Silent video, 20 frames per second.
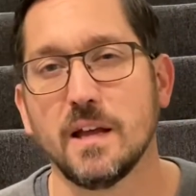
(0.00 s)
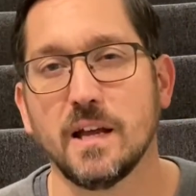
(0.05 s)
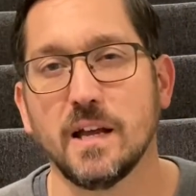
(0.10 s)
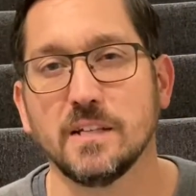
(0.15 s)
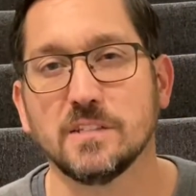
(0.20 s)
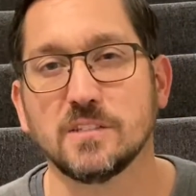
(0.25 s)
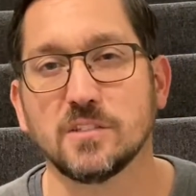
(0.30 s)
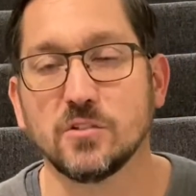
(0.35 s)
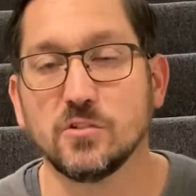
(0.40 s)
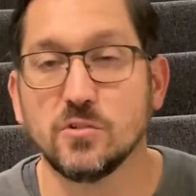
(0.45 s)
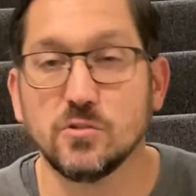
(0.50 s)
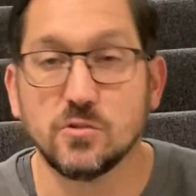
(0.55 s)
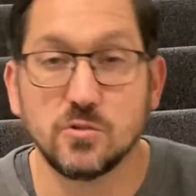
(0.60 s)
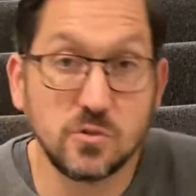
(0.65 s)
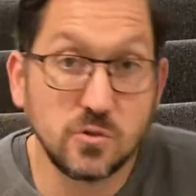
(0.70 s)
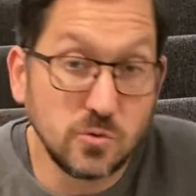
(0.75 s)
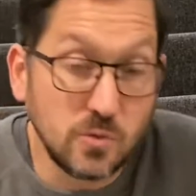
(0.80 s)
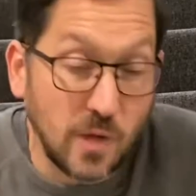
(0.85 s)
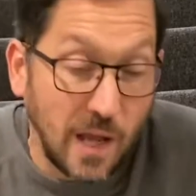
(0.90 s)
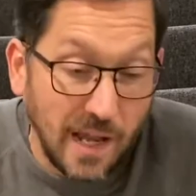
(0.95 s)
And so
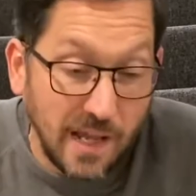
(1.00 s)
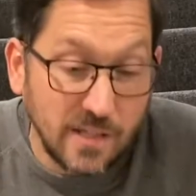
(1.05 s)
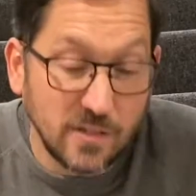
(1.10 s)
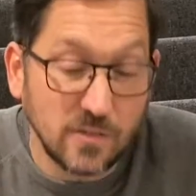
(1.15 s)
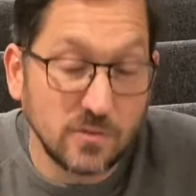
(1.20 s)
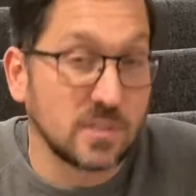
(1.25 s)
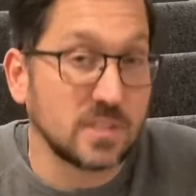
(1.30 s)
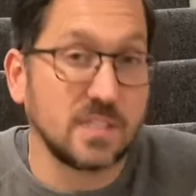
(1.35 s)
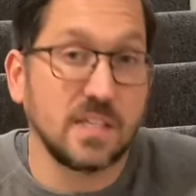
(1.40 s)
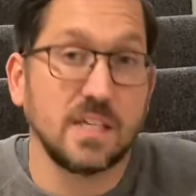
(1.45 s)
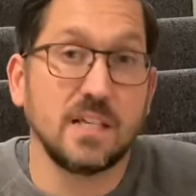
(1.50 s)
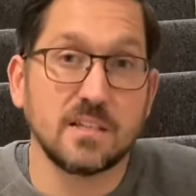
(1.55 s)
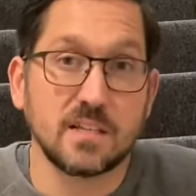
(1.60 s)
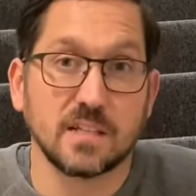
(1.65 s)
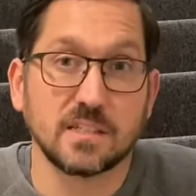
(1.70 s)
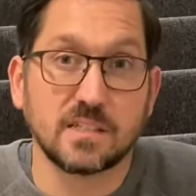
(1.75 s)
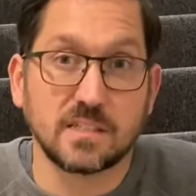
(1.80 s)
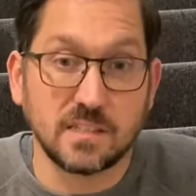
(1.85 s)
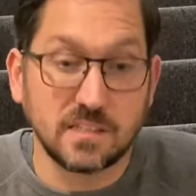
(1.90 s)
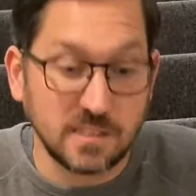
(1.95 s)
you see
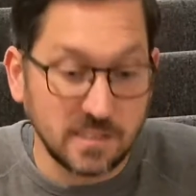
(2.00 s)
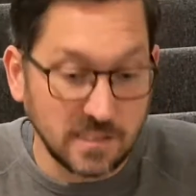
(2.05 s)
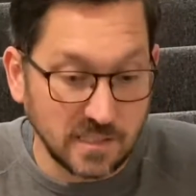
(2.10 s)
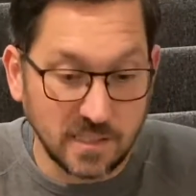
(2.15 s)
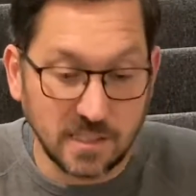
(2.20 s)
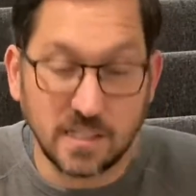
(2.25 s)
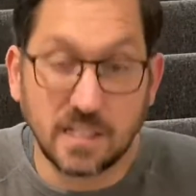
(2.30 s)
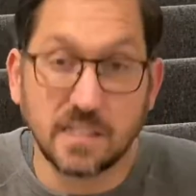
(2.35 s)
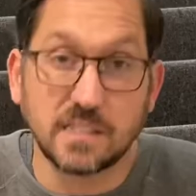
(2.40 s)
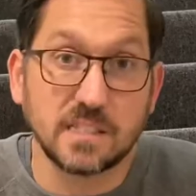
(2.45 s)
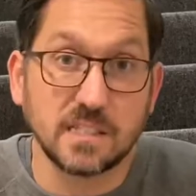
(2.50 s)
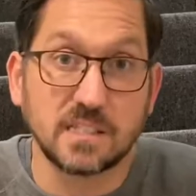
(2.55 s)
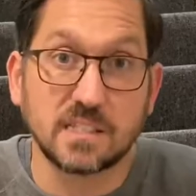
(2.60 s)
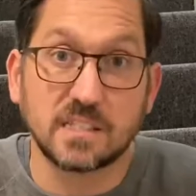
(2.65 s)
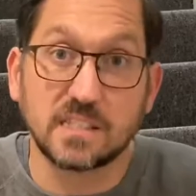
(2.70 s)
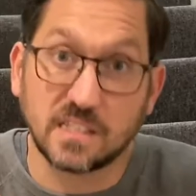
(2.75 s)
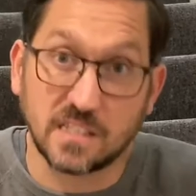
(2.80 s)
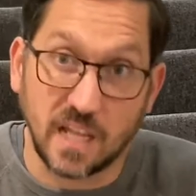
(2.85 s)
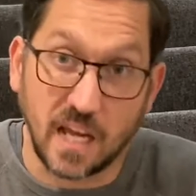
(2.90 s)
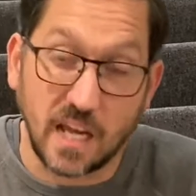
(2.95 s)
this is
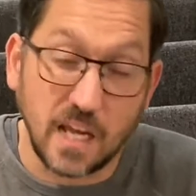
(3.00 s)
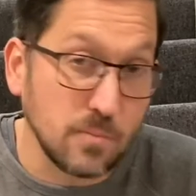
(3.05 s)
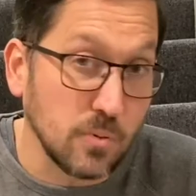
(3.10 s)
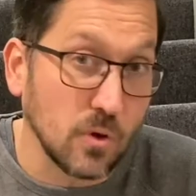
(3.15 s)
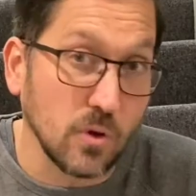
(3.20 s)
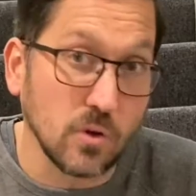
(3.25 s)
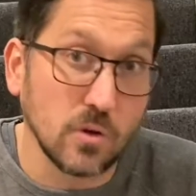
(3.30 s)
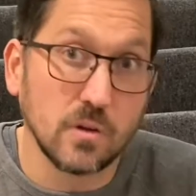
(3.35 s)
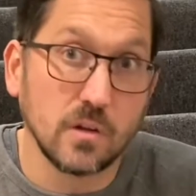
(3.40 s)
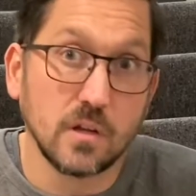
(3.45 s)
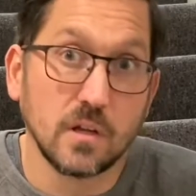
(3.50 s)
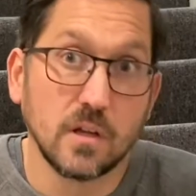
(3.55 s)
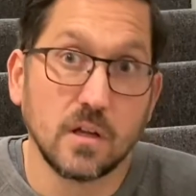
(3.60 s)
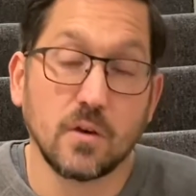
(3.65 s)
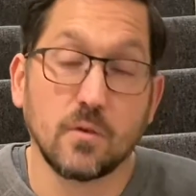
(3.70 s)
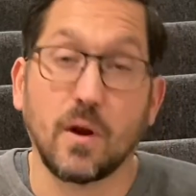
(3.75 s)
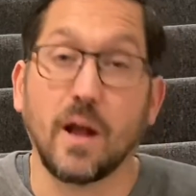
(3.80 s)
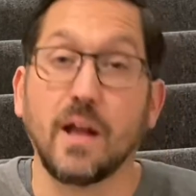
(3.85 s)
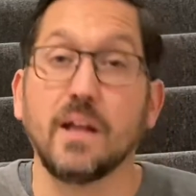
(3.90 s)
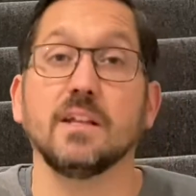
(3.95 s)
stable,
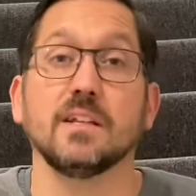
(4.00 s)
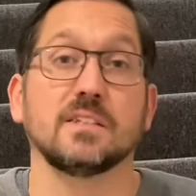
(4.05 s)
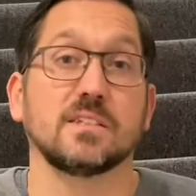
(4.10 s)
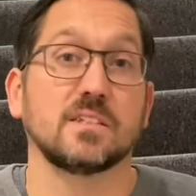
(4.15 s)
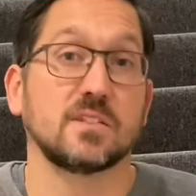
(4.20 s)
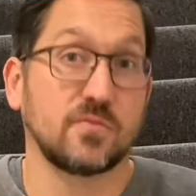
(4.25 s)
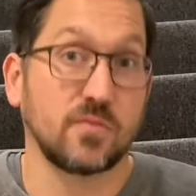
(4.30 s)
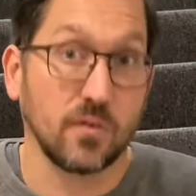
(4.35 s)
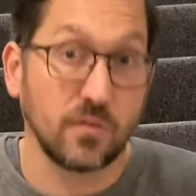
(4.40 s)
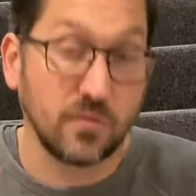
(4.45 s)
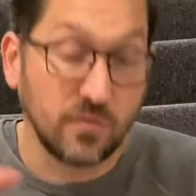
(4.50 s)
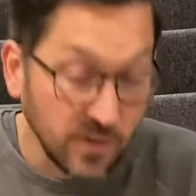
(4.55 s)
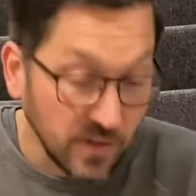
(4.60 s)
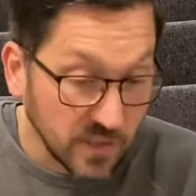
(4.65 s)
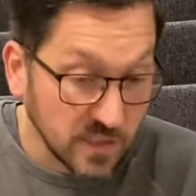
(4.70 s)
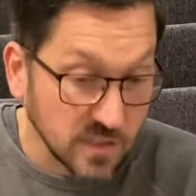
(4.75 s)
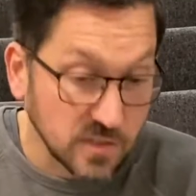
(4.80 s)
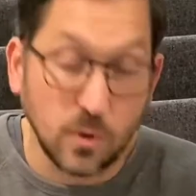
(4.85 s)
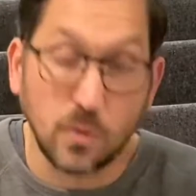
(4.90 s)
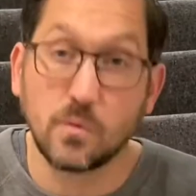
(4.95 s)
right? It's
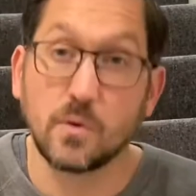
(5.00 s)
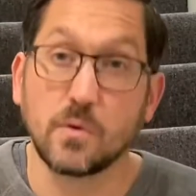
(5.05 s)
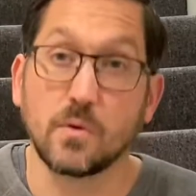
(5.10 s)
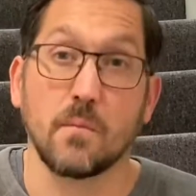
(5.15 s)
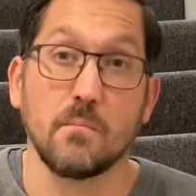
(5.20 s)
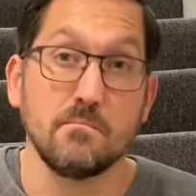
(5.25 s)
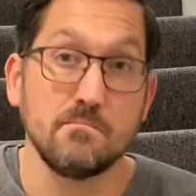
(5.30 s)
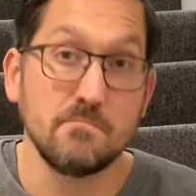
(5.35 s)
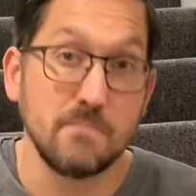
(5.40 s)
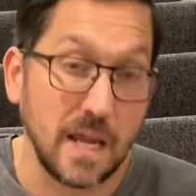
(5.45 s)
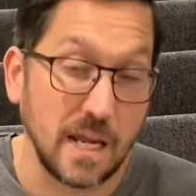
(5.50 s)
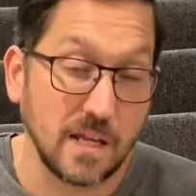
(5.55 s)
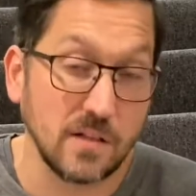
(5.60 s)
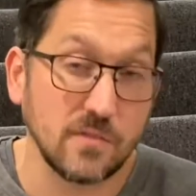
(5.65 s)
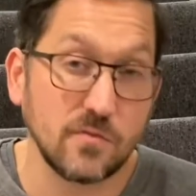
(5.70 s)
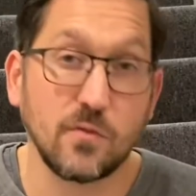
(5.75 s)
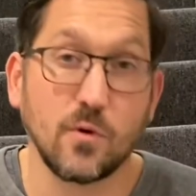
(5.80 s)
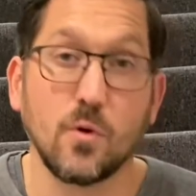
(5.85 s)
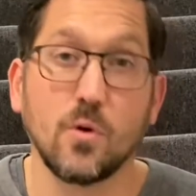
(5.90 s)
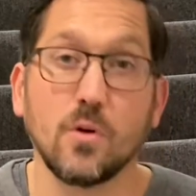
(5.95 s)
fulfilling. It's what we were
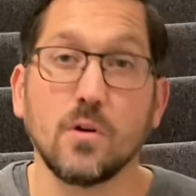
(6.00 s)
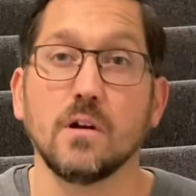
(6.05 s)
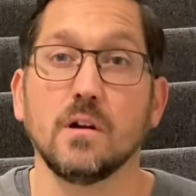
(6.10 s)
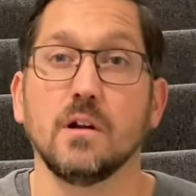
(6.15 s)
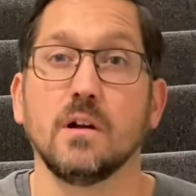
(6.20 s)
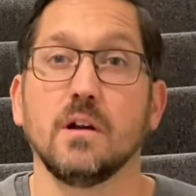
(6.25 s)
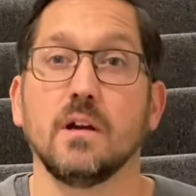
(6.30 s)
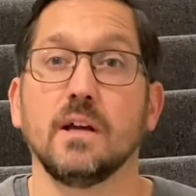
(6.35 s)
made for.